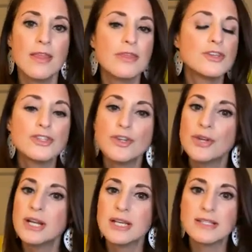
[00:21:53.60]
the
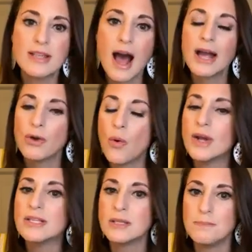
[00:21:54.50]
student is not
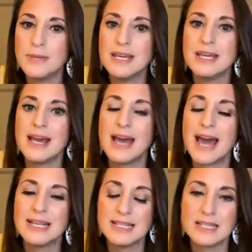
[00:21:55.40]
going to be
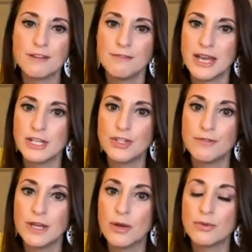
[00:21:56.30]
at a disadvantage if
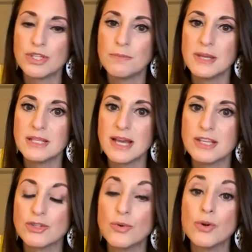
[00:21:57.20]
they don't submit
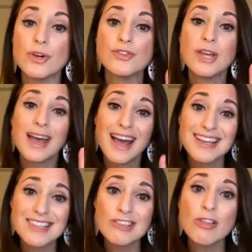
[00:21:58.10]
test scores,
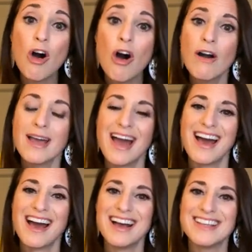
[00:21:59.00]
as long
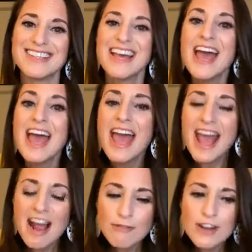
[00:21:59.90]
as
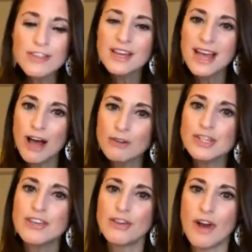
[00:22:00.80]
everything
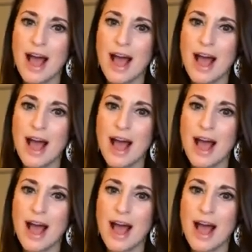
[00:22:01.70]
else in their